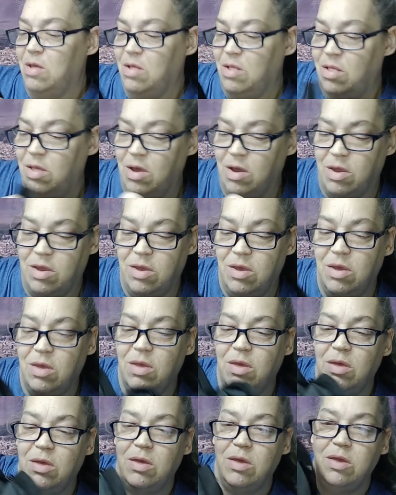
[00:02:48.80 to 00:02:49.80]
Look.
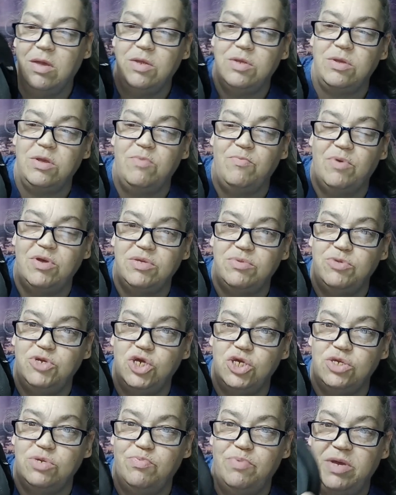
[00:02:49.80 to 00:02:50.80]
It must
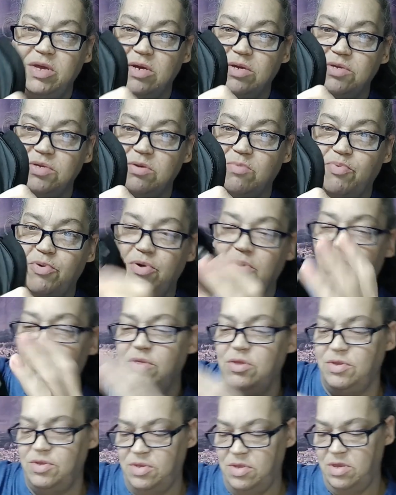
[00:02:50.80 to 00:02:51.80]
just be a zipper on
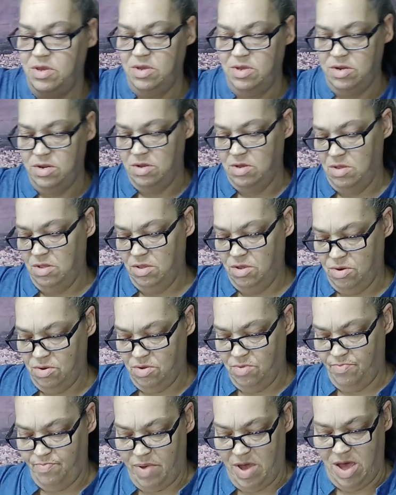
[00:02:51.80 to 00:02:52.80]
this side, a
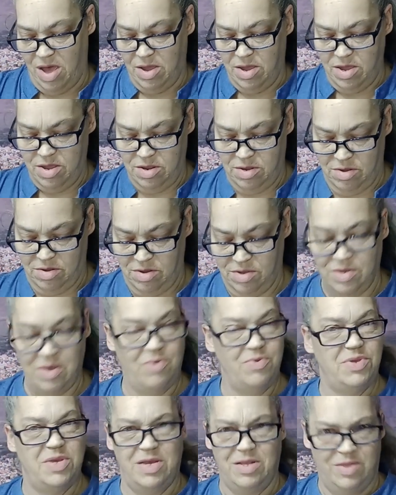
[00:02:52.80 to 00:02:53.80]
little pocket, because I
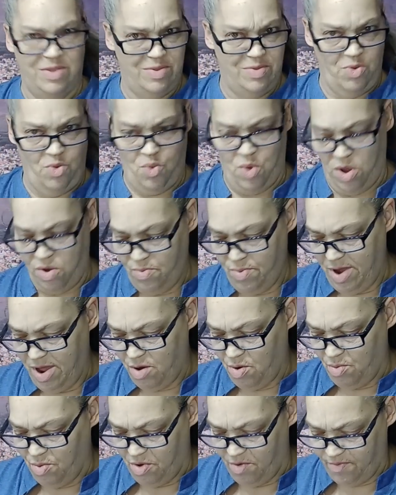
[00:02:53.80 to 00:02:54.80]
was like, water
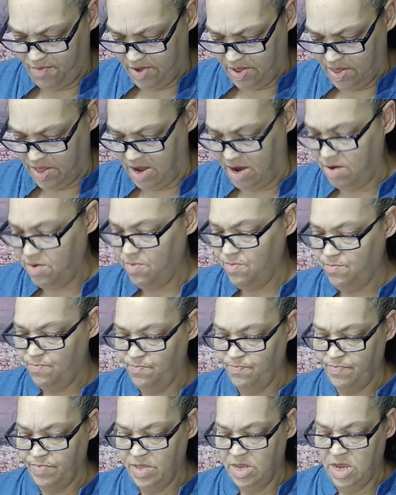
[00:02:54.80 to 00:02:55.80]
bottle will fit in there.
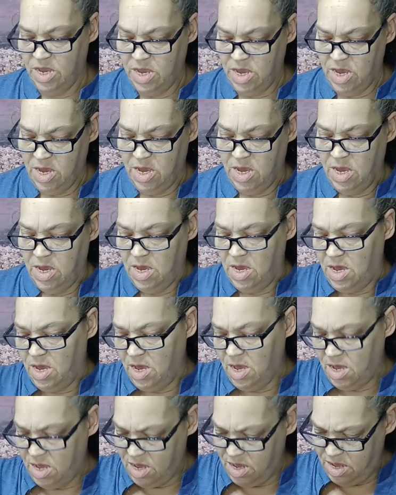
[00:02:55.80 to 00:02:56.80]

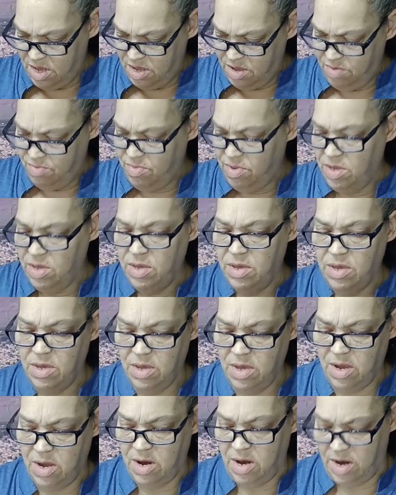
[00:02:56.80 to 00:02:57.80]
All
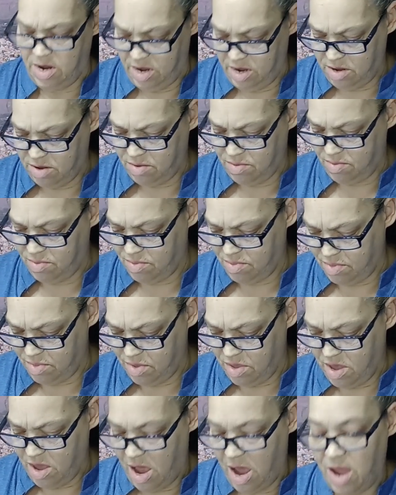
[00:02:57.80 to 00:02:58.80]
right.
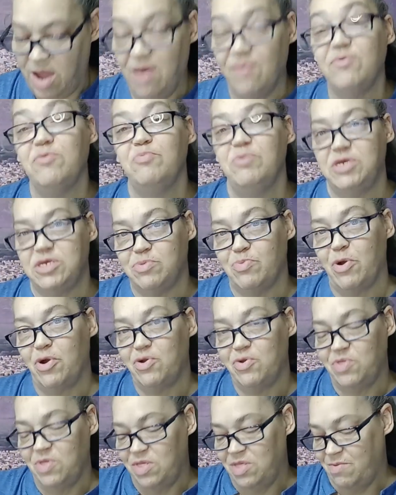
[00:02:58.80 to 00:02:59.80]
I have to be
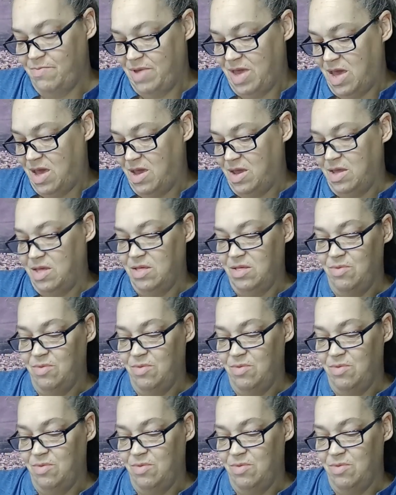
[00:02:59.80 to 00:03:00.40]
smarter than the bag.